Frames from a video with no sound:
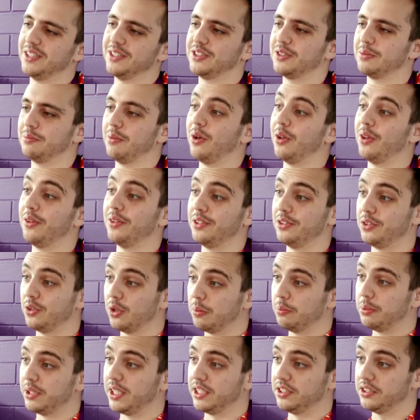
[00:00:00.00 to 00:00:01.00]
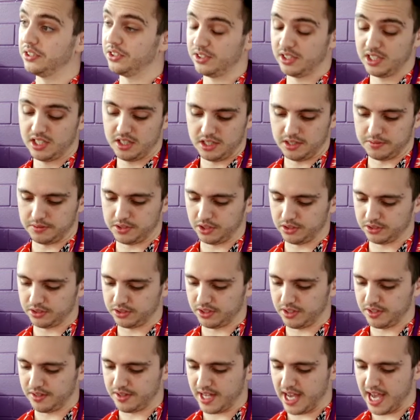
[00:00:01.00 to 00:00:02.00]
smaller than your pinch, it's
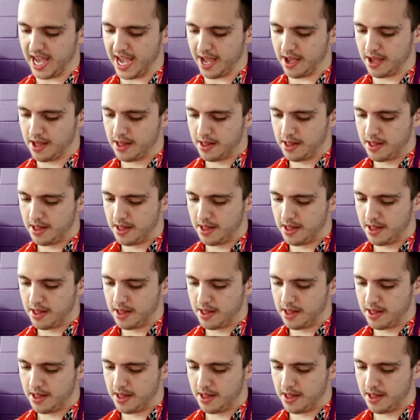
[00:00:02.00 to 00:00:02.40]
also that